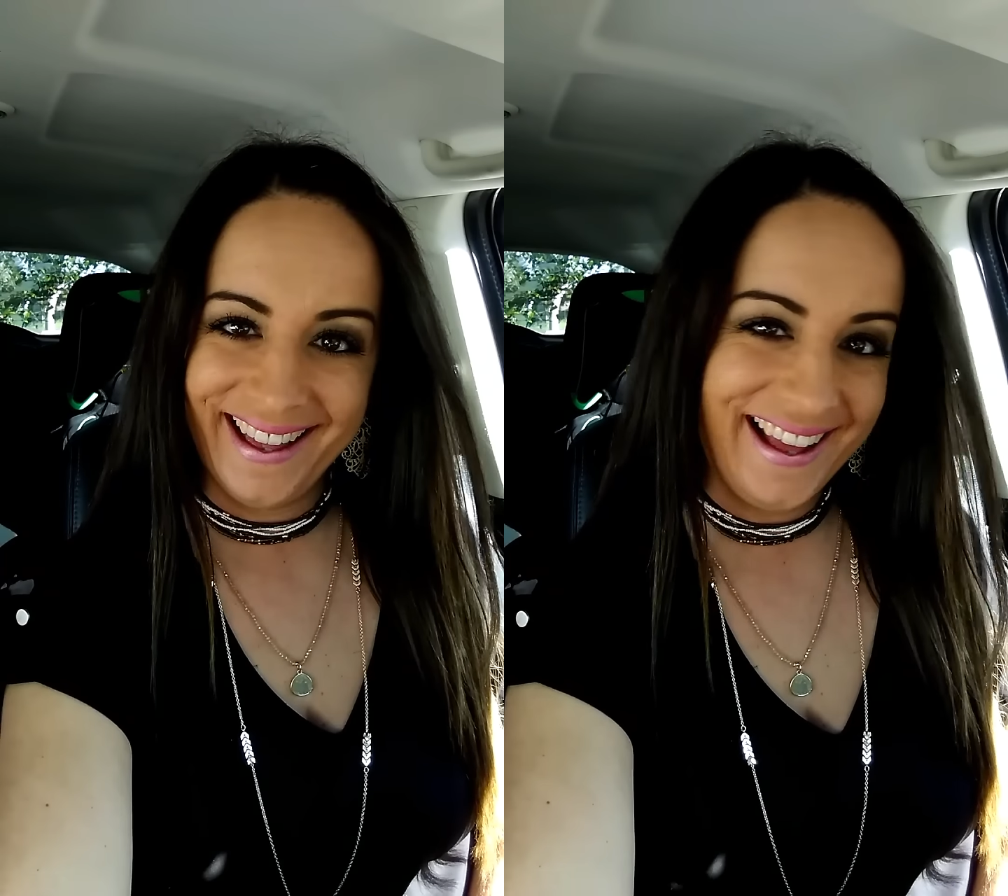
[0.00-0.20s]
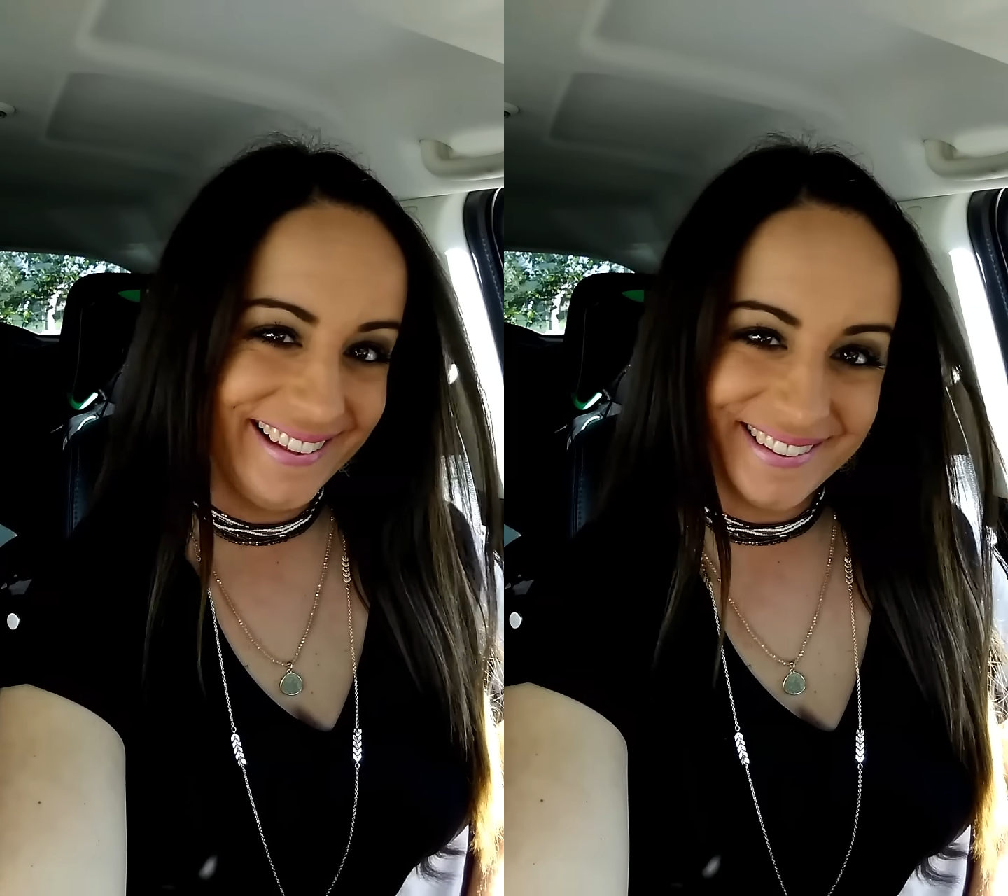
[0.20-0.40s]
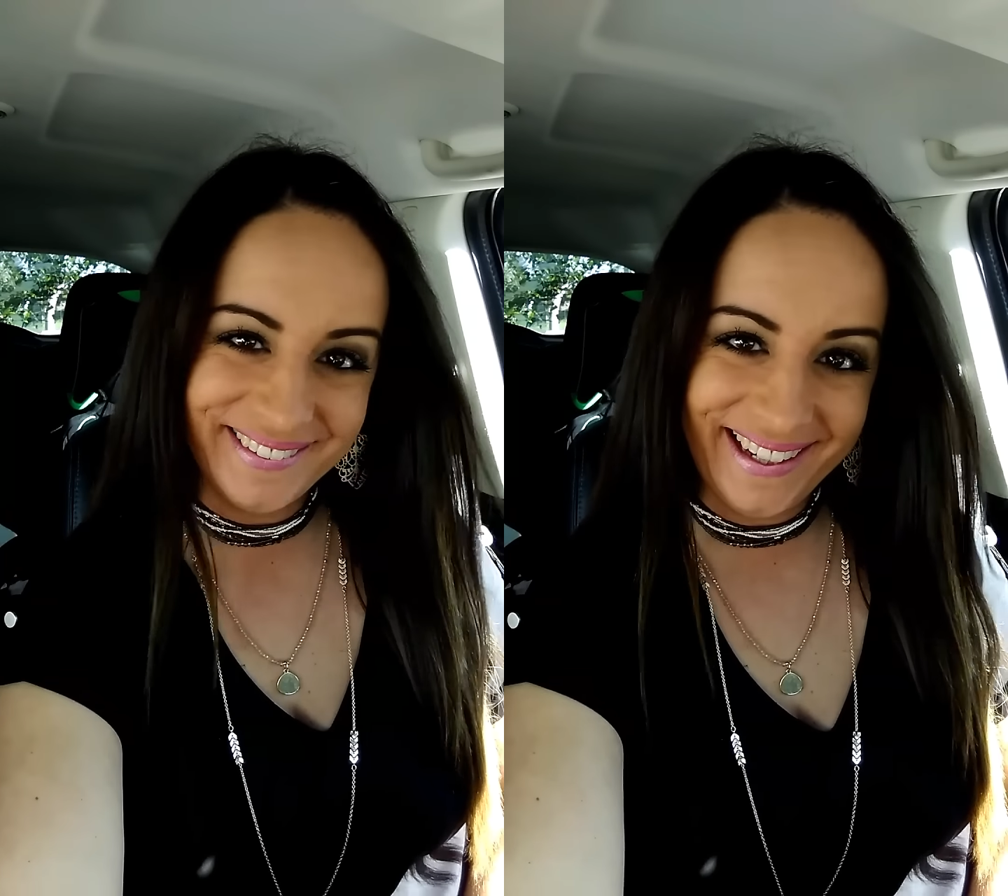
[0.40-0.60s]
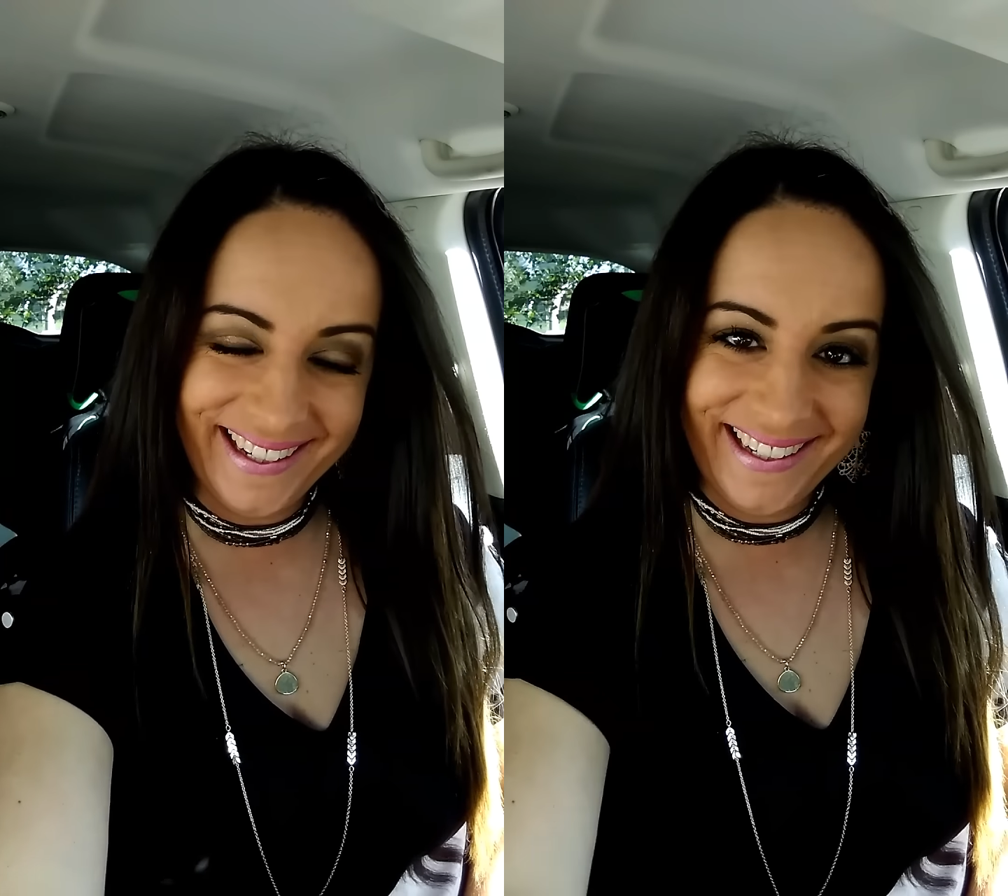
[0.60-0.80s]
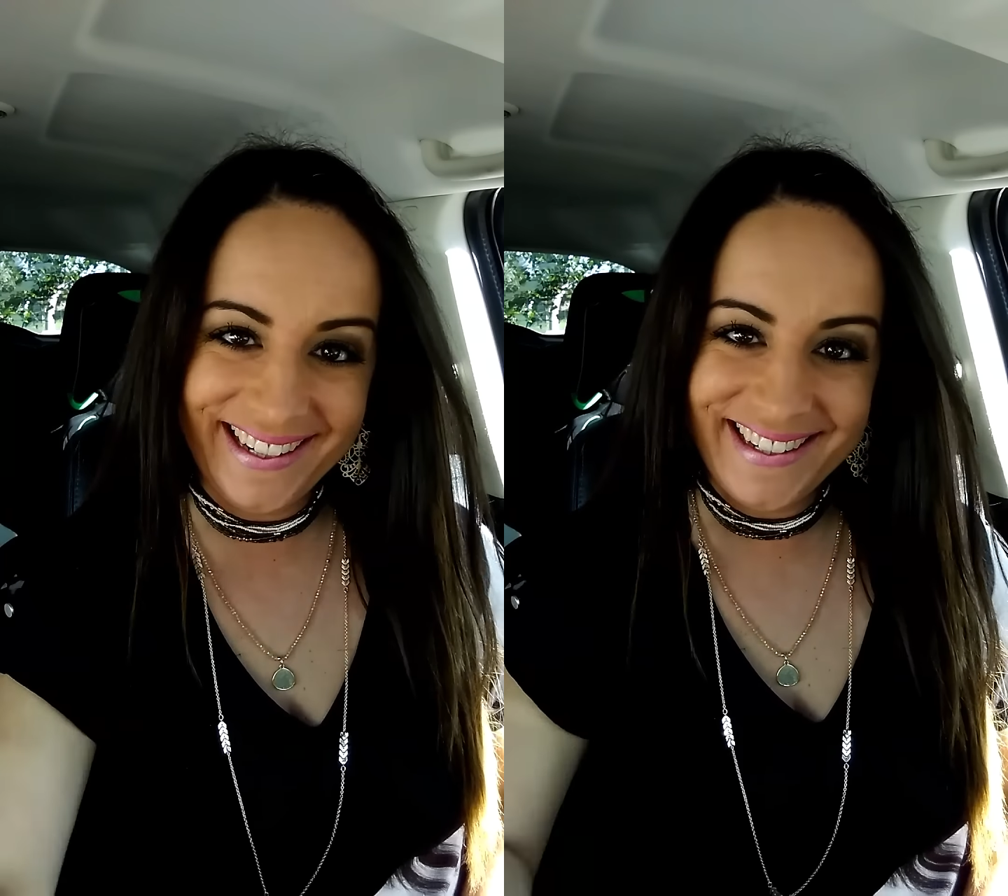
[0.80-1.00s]
Hello,
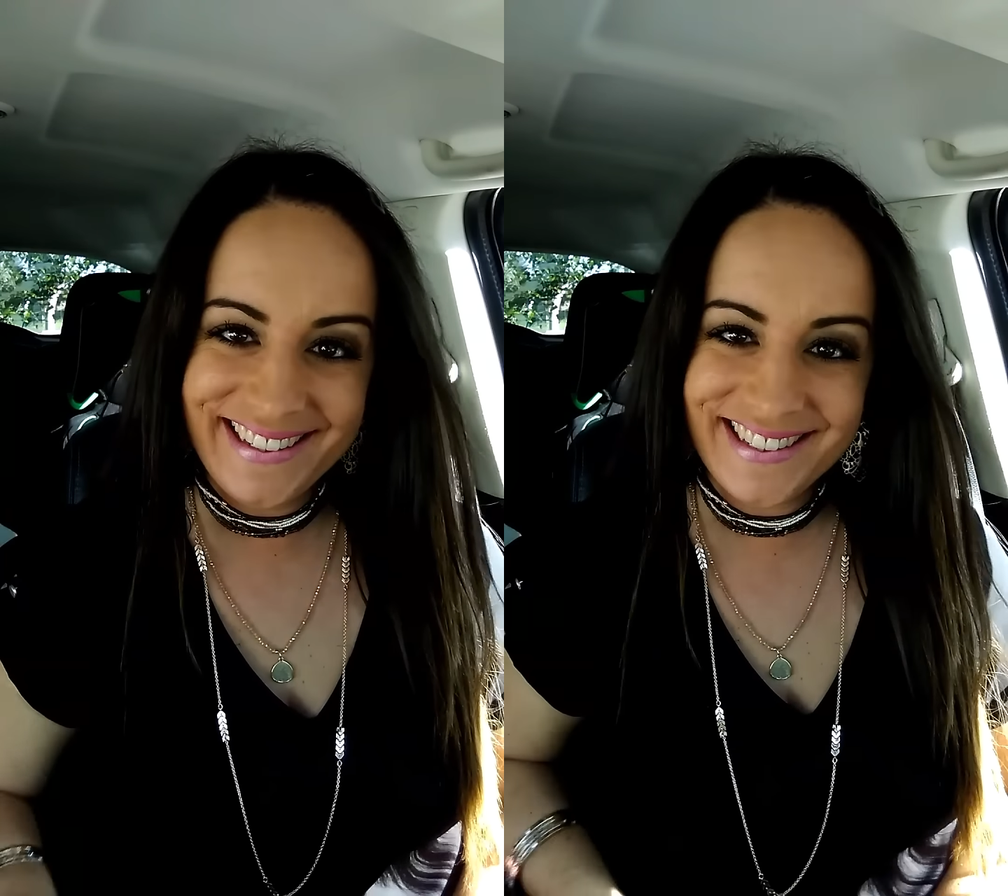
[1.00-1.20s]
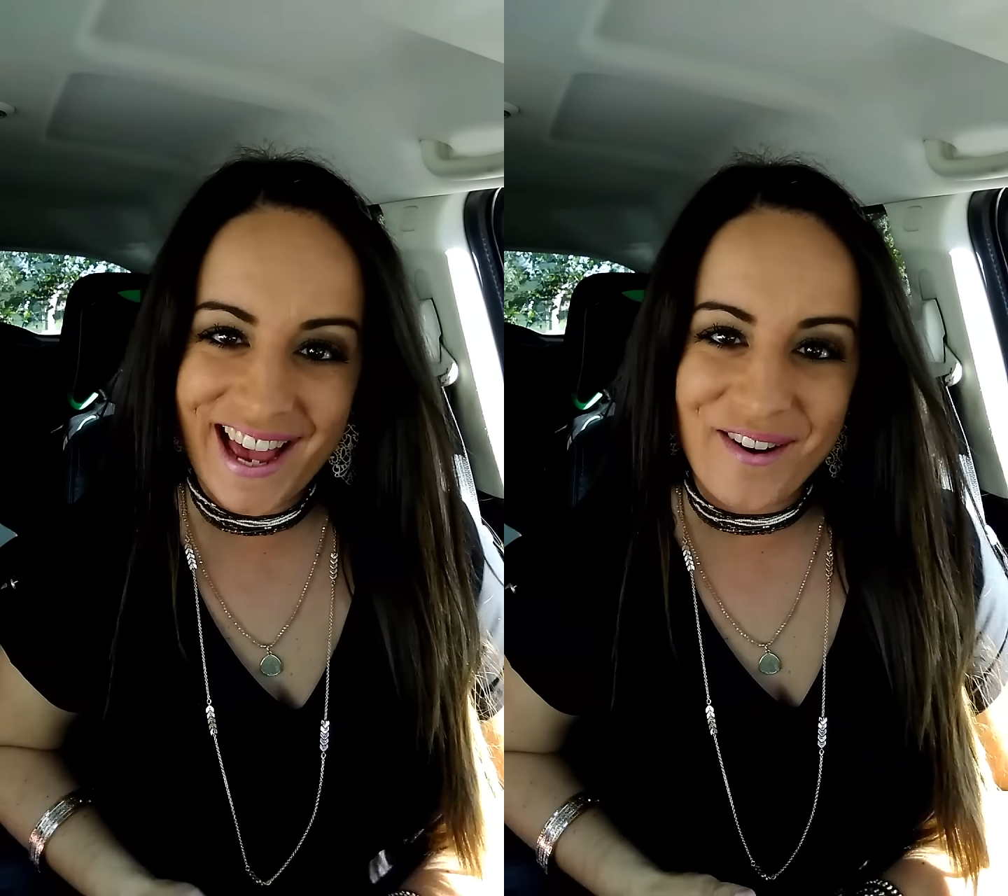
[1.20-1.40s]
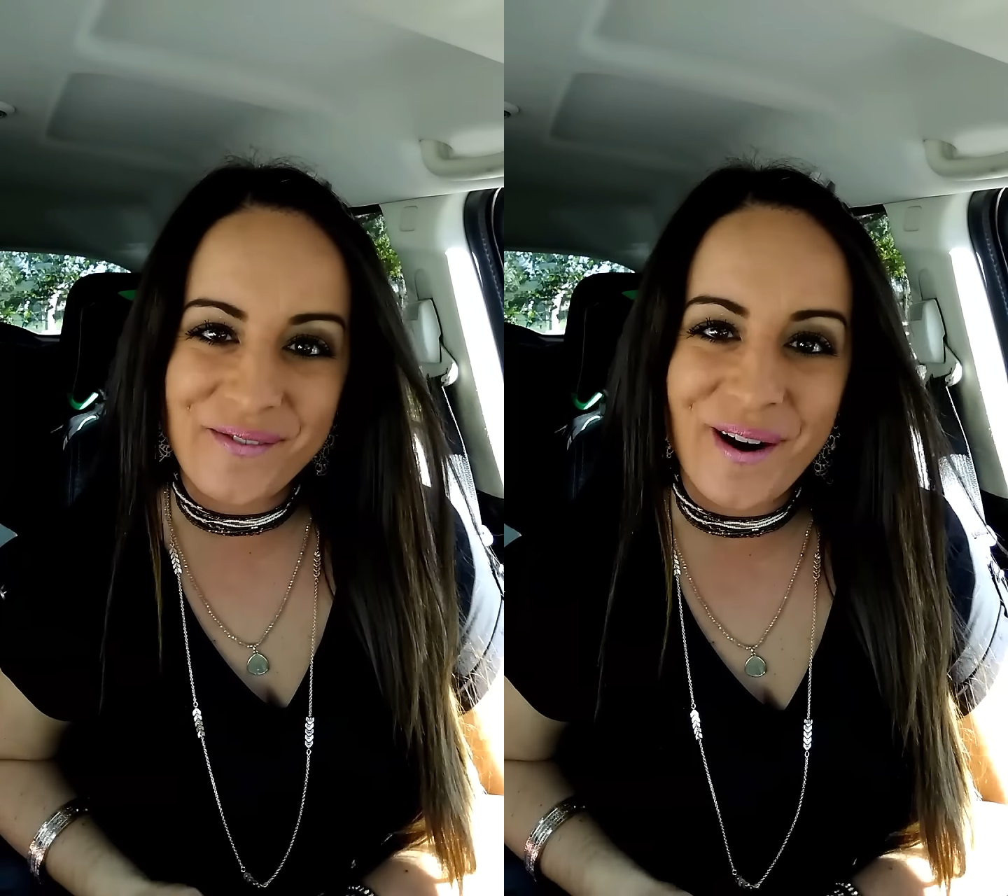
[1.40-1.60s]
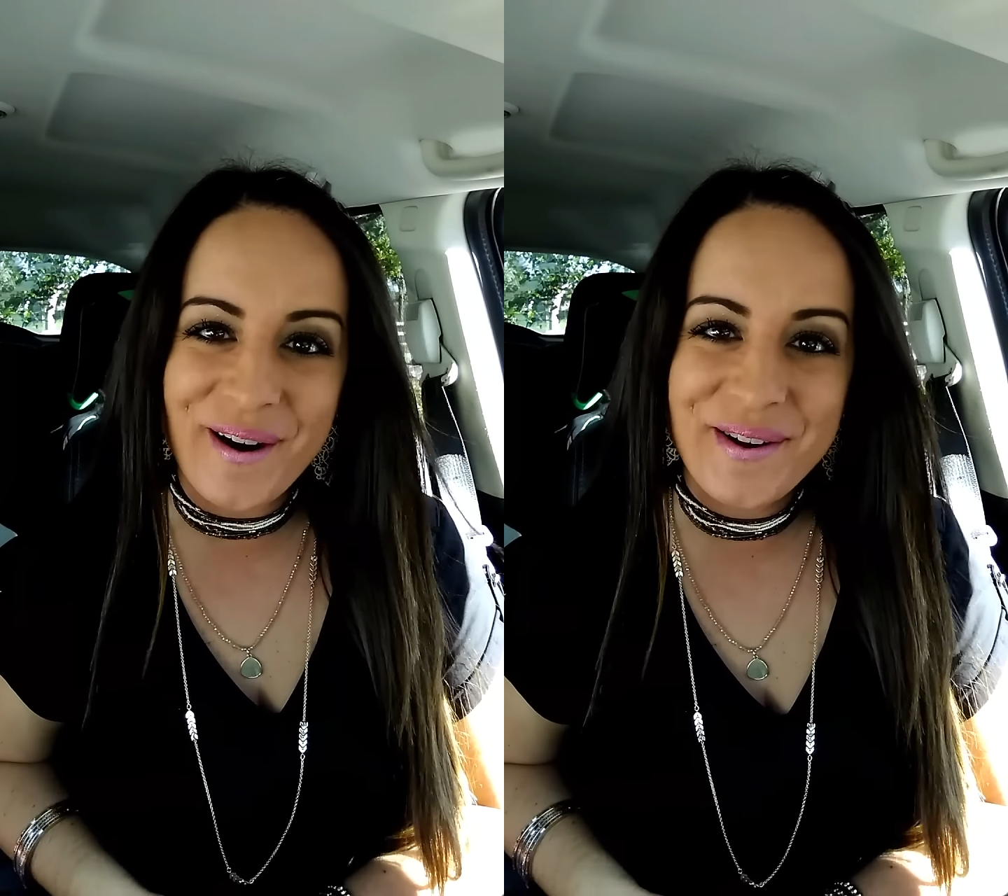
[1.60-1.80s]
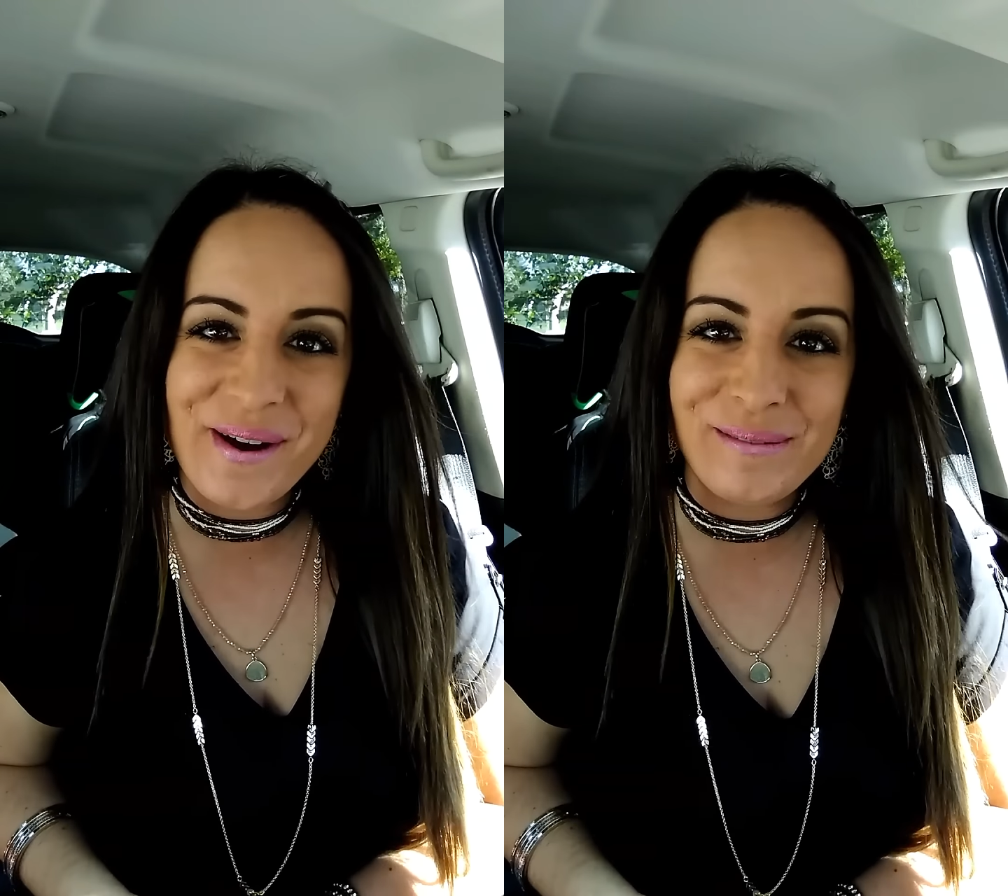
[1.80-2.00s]
ladies. How are you?